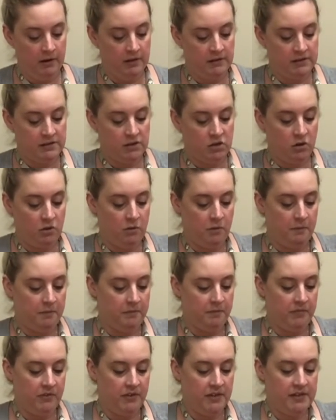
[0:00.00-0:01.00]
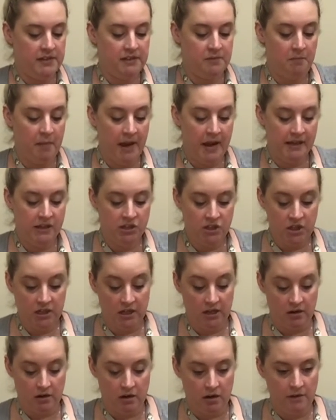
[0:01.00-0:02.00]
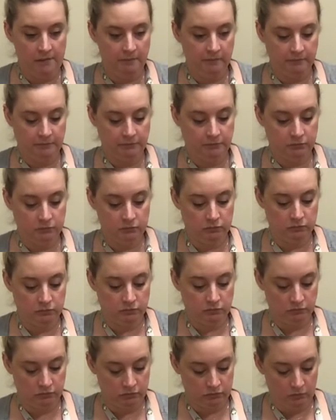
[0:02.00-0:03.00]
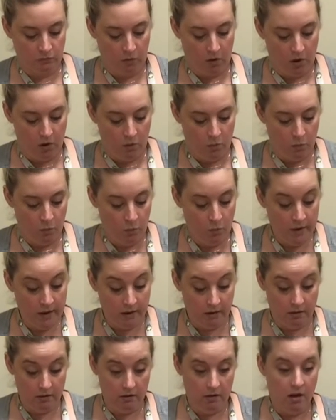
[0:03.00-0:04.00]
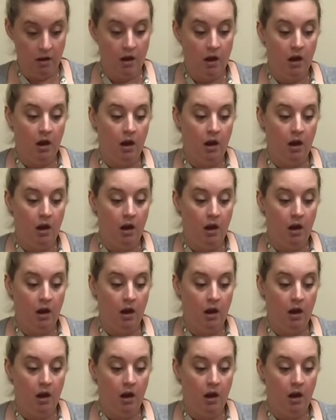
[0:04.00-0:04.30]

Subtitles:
And so this batch here will